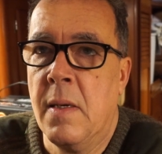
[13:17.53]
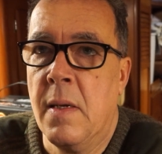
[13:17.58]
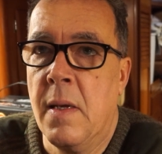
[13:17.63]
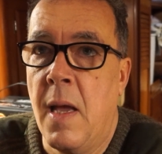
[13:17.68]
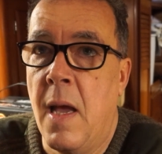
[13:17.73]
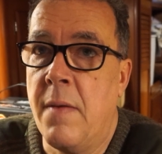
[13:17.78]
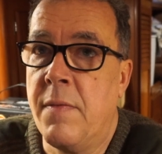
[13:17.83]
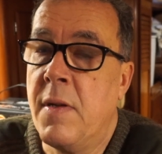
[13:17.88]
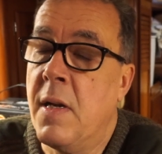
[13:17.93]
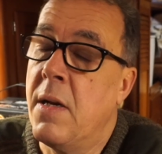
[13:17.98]

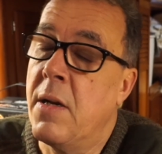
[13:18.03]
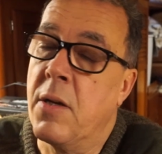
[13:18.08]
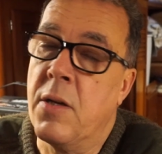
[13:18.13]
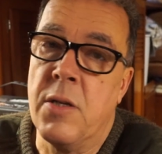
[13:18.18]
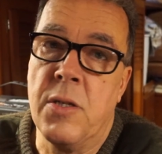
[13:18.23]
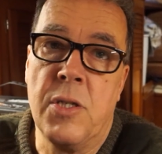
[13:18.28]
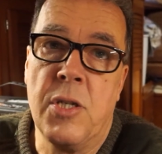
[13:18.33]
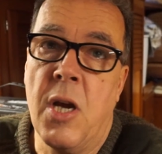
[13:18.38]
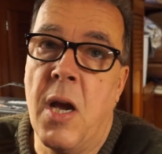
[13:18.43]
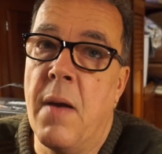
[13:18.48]
have done a
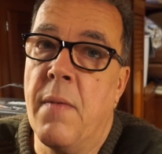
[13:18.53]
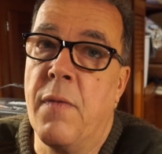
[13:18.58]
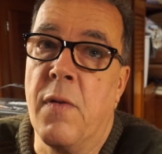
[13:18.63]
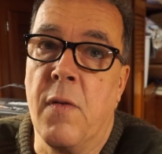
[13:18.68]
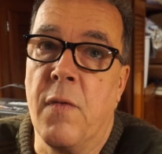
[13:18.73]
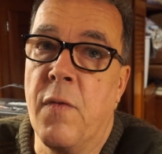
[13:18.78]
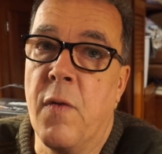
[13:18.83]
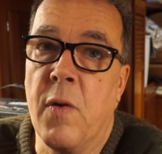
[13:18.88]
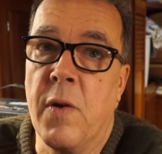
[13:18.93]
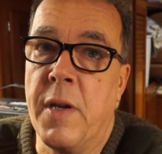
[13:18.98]
good job
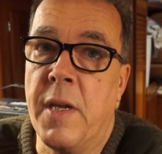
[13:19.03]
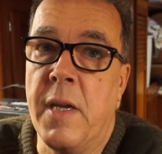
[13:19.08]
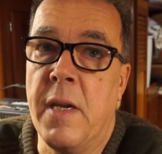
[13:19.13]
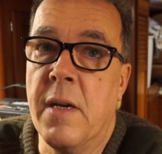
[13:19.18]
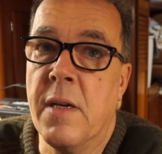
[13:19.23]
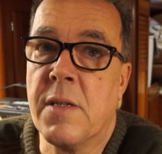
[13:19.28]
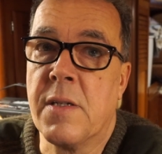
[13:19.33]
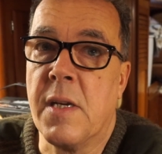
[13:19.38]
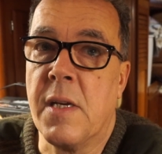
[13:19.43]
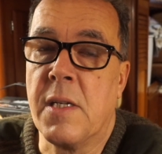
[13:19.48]
for 40
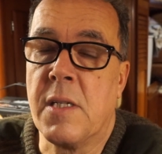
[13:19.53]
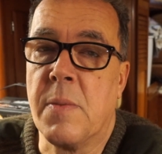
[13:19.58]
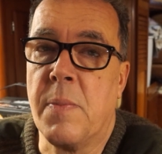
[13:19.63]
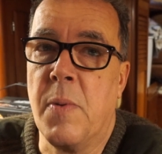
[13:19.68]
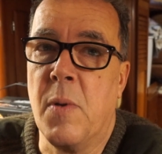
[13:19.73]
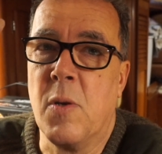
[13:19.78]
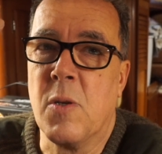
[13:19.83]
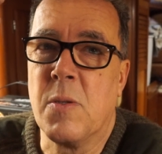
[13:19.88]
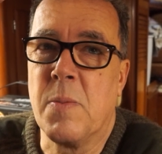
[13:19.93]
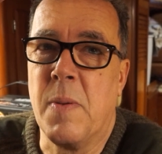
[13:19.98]
years, I
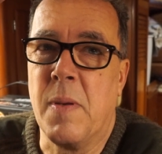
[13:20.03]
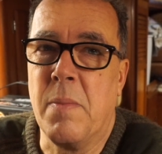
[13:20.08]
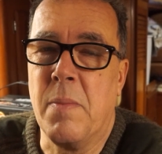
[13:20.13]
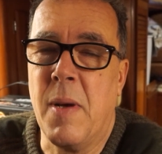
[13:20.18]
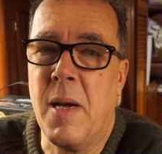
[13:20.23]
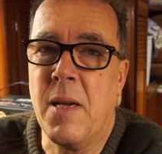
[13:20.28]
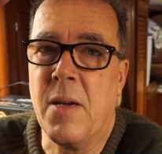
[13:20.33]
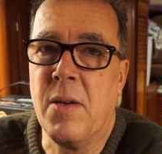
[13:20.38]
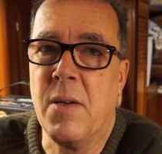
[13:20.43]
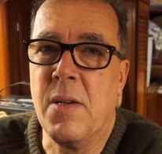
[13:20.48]
suppose, but
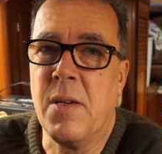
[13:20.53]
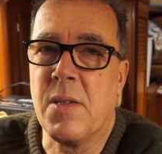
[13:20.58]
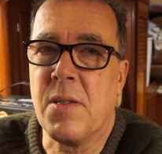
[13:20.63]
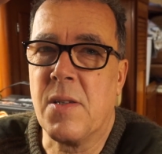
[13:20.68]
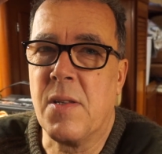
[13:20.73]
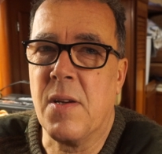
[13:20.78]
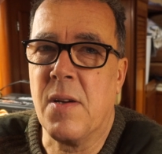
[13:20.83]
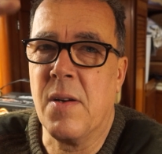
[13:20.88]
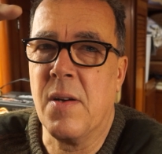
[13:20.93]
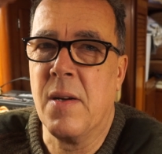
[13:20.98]
my
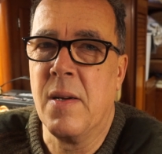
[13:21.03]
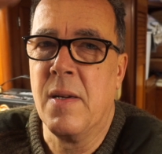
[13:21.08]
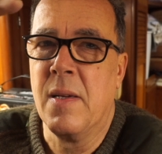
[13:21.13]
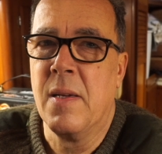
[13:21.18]
goodness, they're